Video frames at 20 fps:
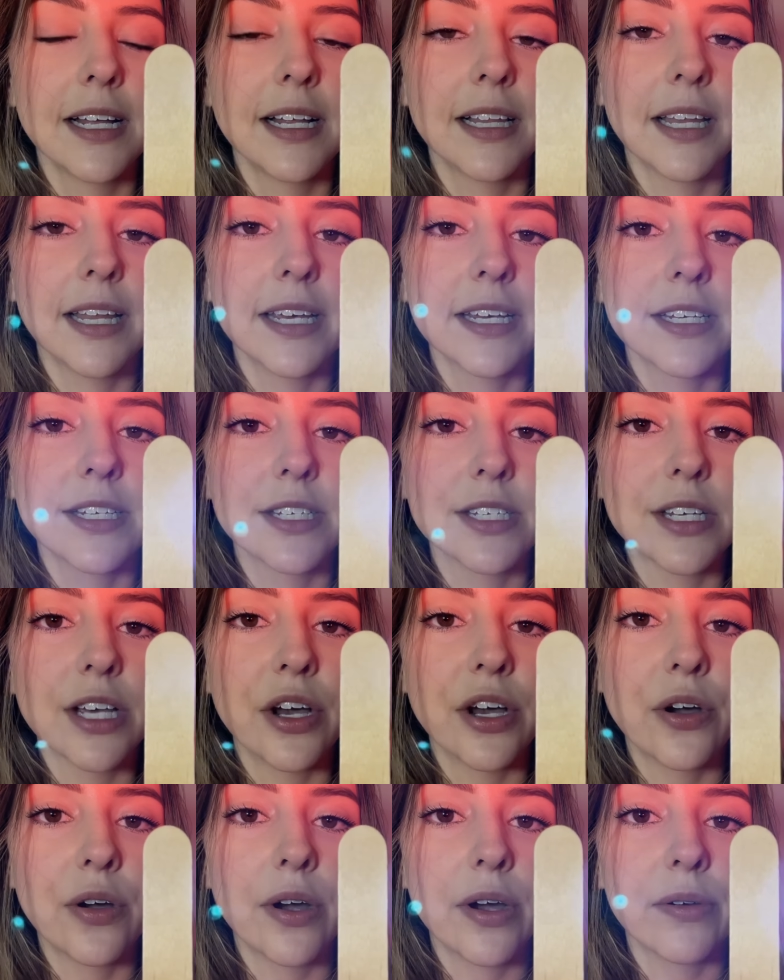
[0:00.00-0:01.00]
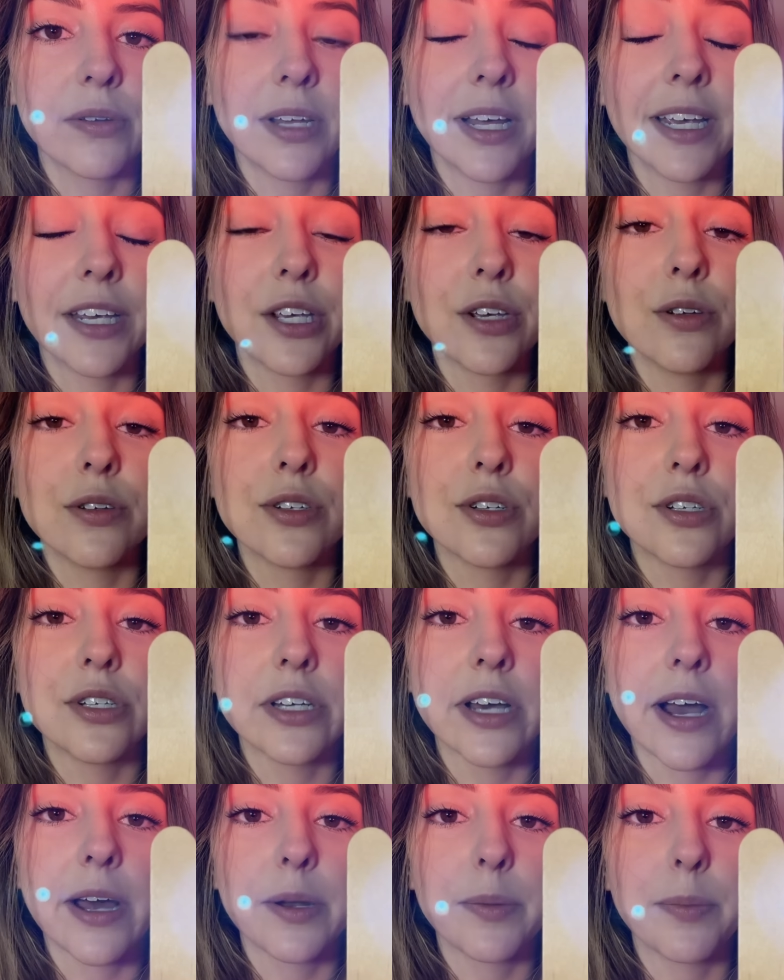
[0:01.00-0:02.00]
like so, I would like you to
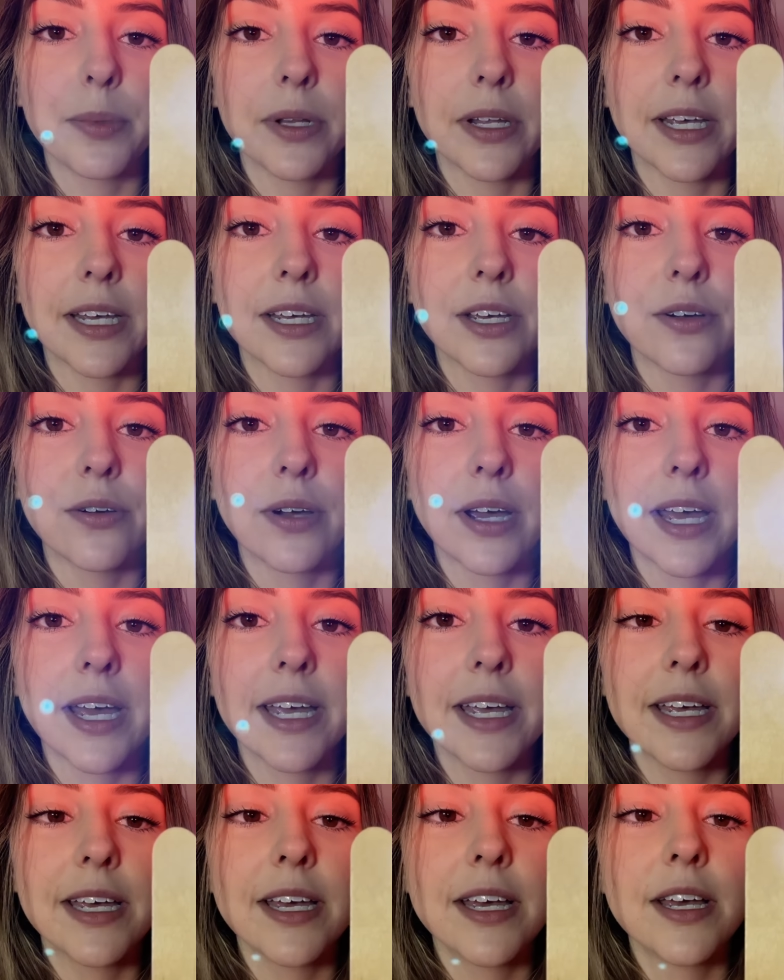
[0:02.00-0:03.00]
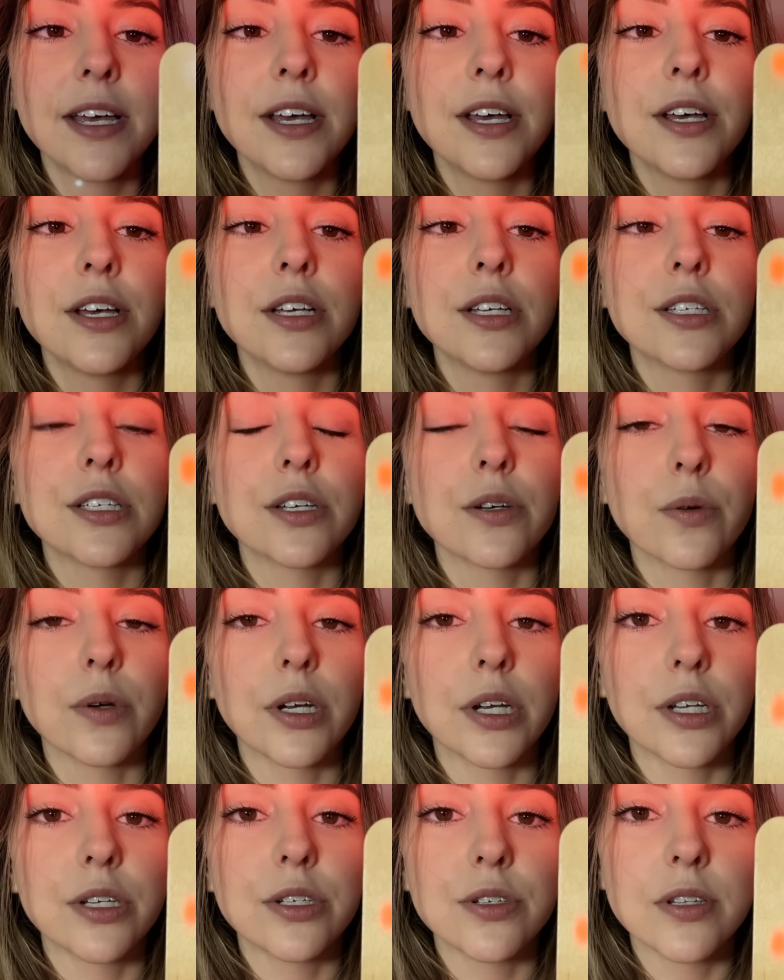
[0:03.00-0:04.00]
not blink, okay? So we're
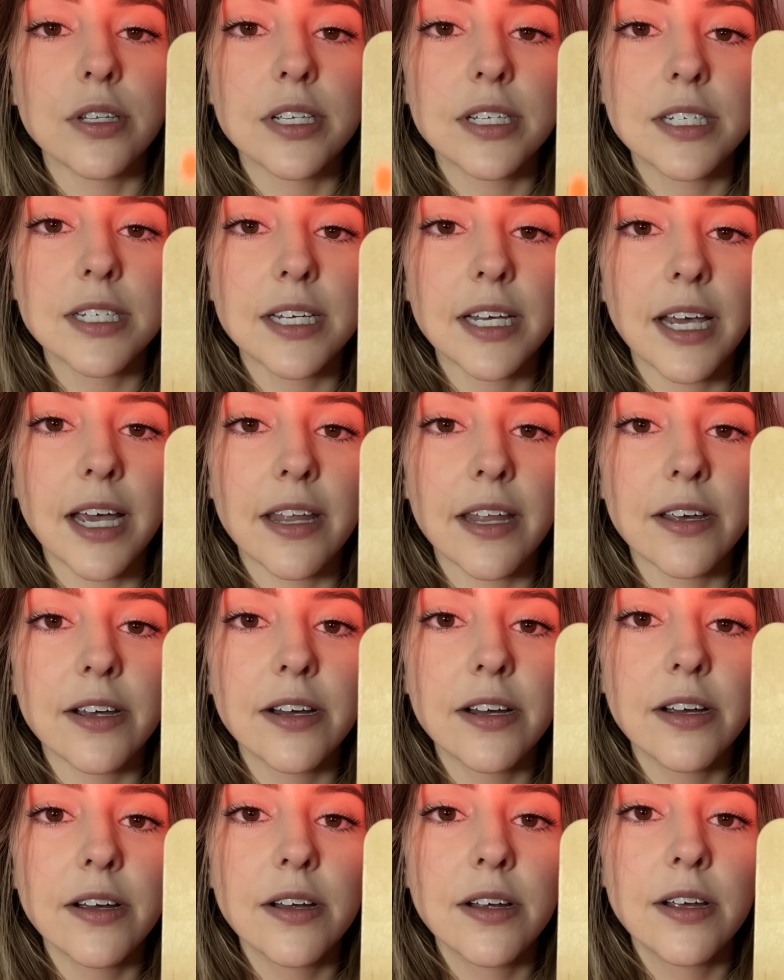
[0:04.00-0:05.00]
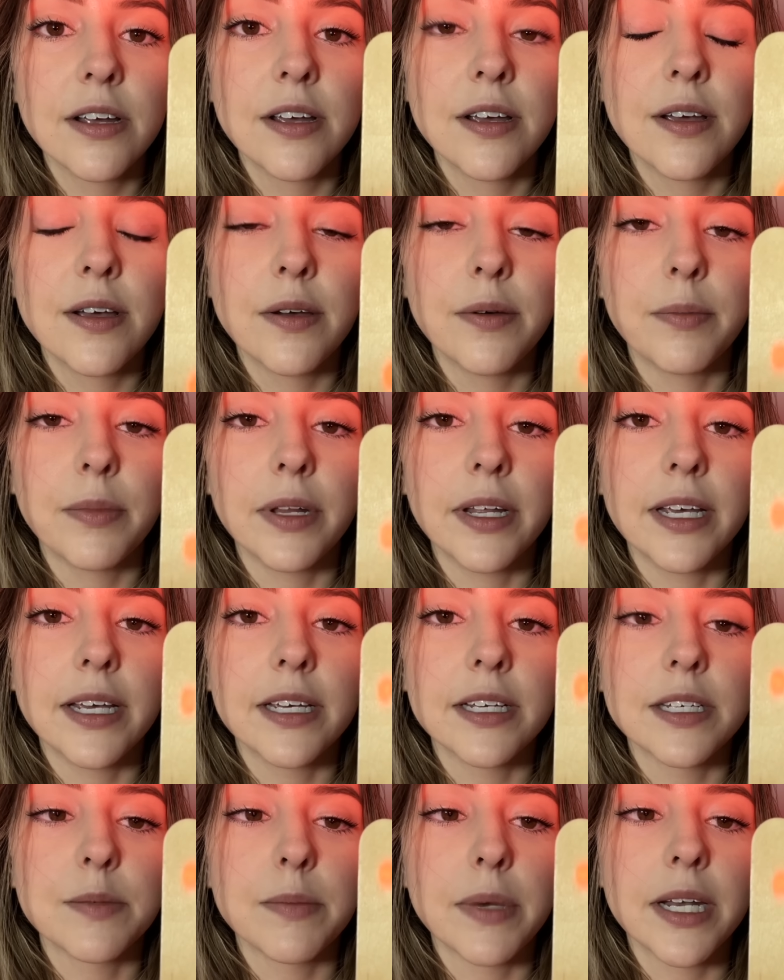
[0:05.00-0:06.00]
going to do this together. Blink
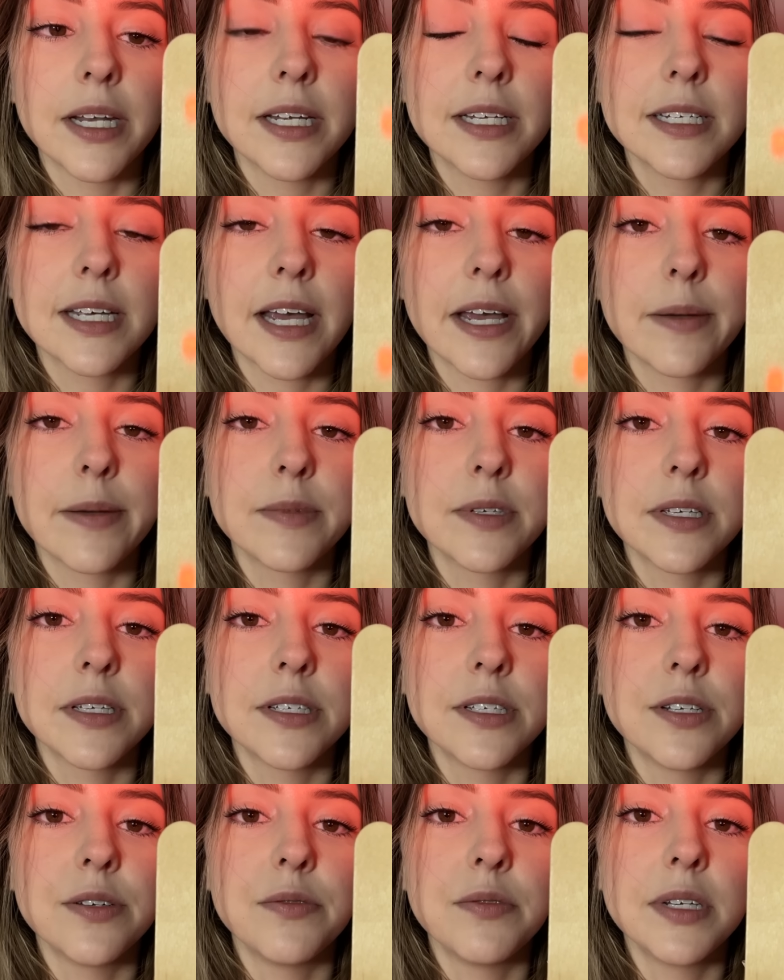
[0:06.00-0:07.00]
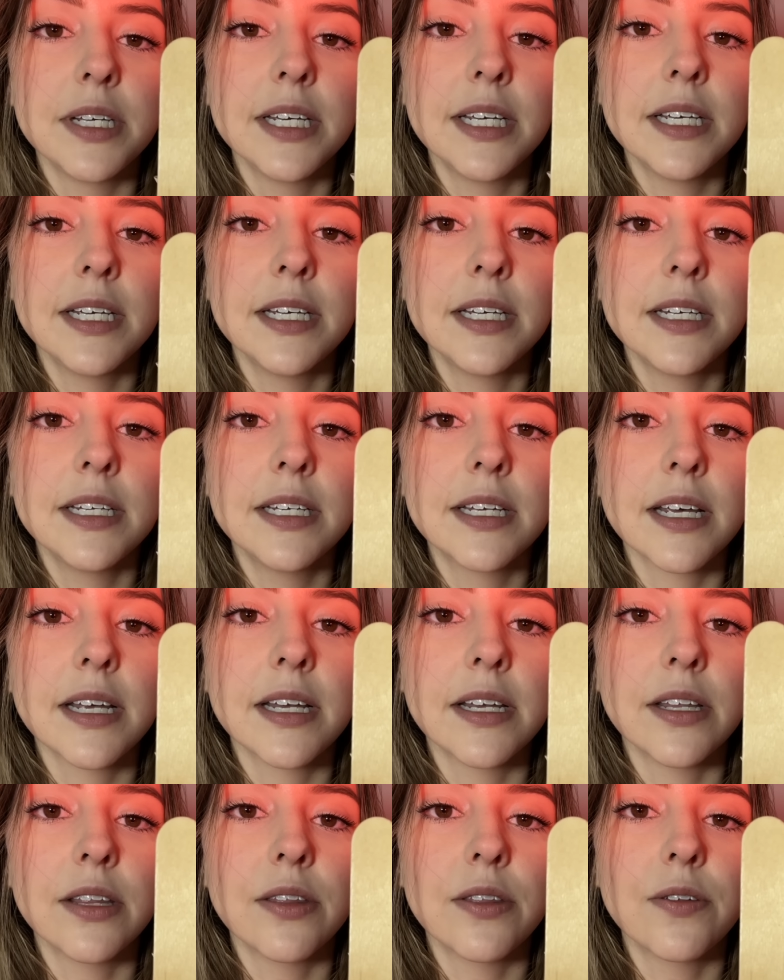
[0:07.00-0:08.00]
as many times as you need, and
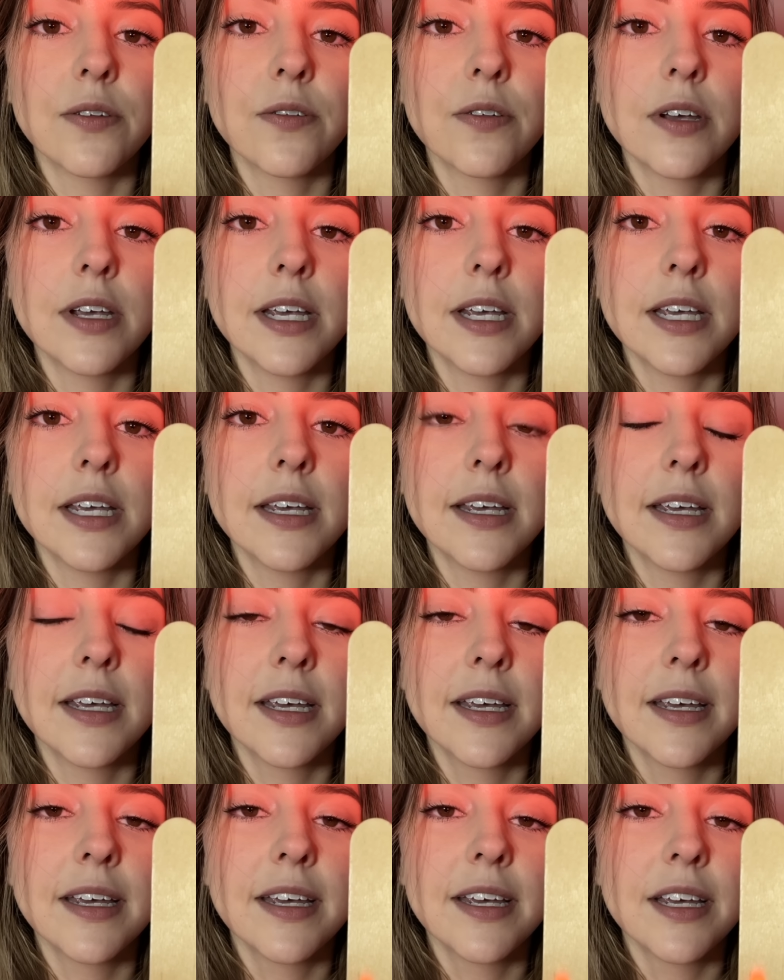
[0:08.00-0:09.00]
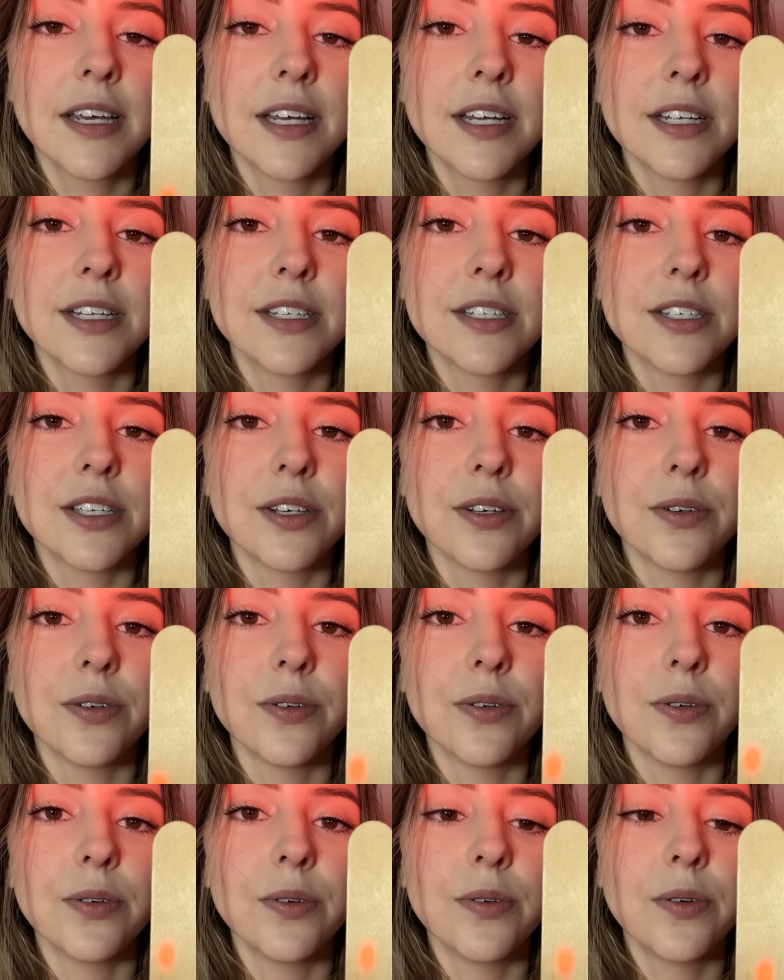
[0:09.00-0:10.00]
in 3,
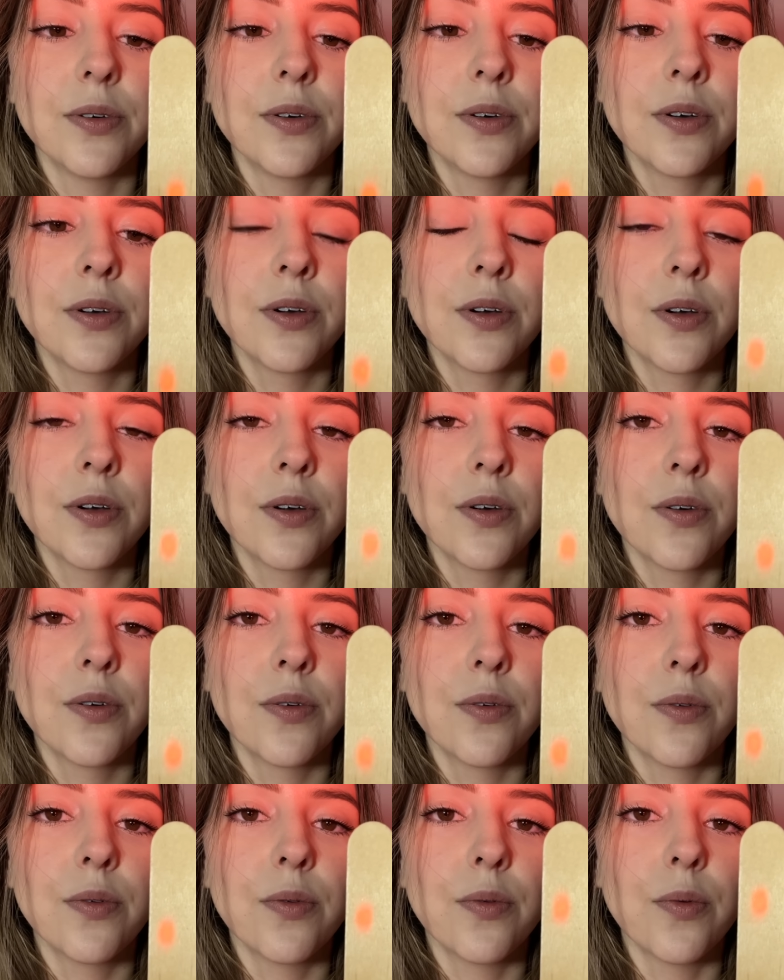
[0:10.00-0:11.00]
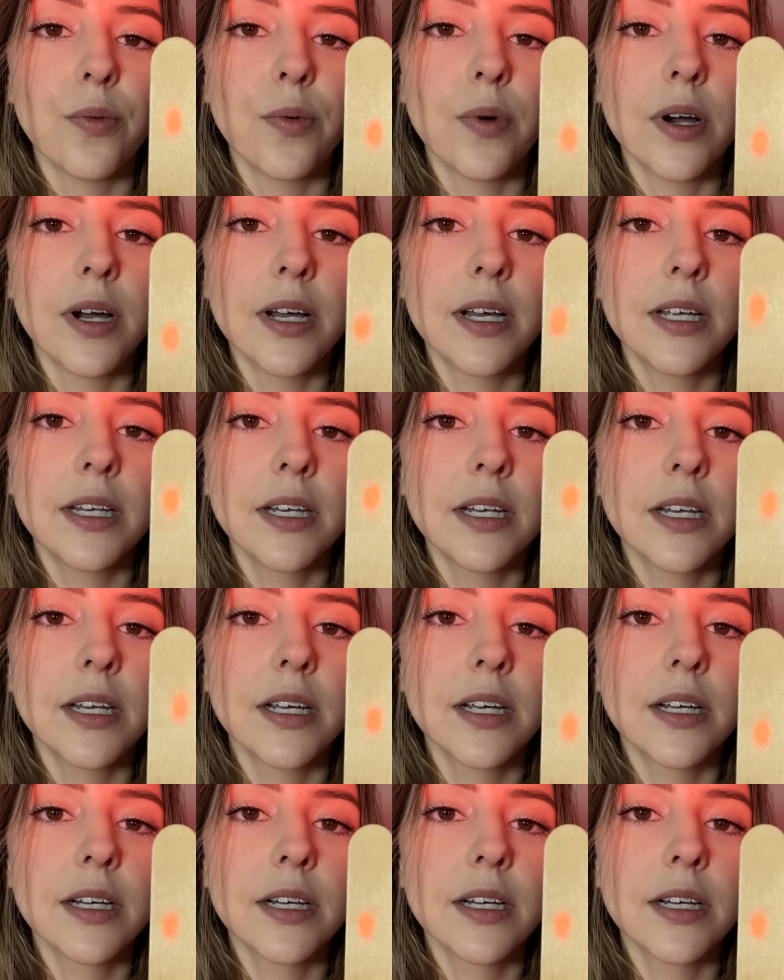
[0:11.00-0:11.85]
2, 1,